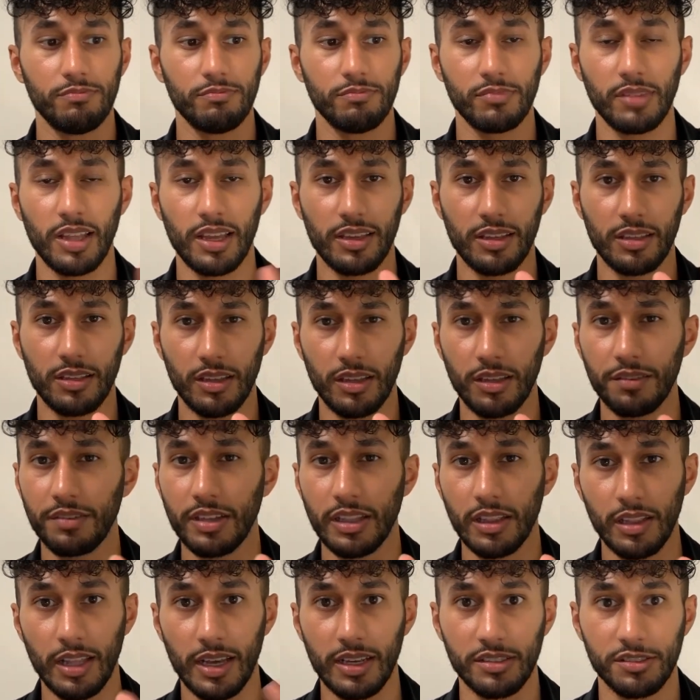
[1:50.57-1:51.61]
like
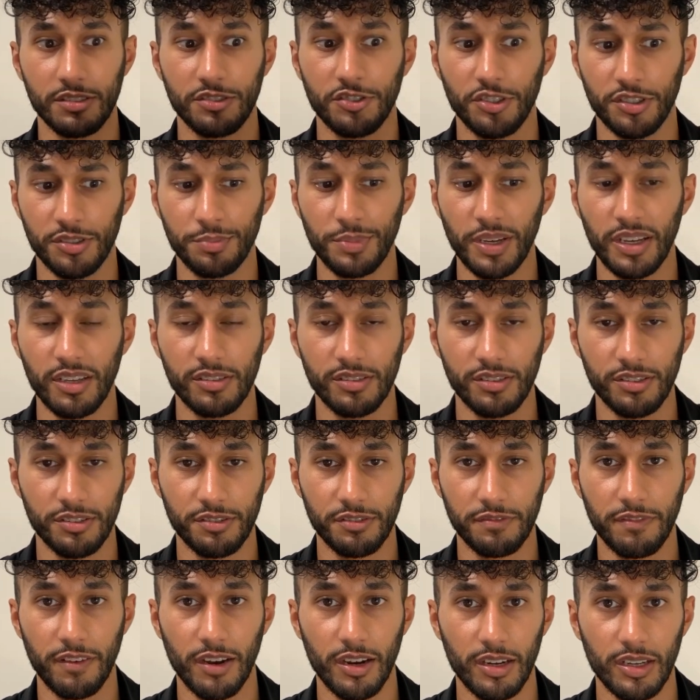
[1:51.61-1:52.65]
even less just because it's
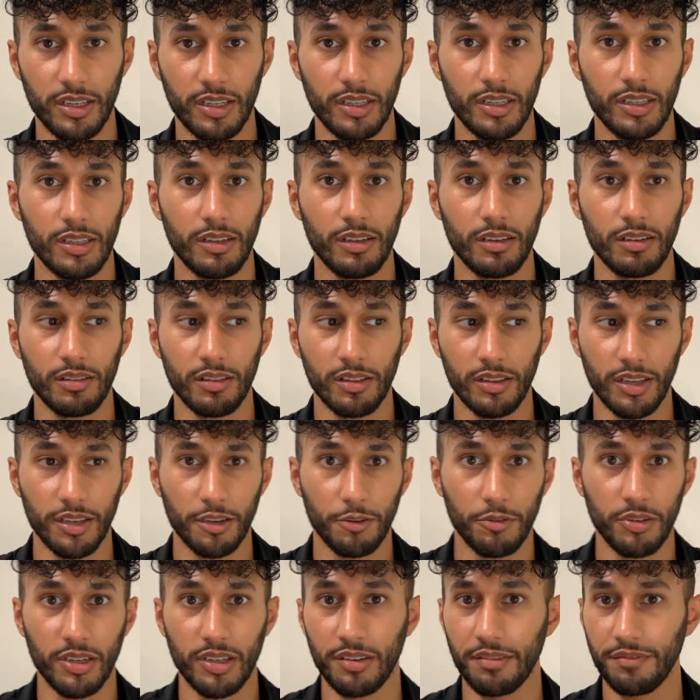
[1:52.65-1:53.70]
very
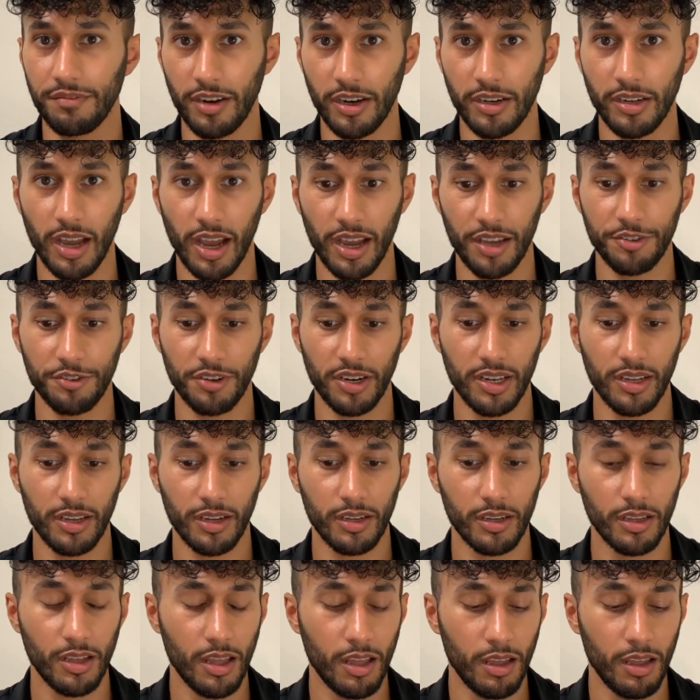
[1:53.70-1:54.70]
liquid and very hydrating.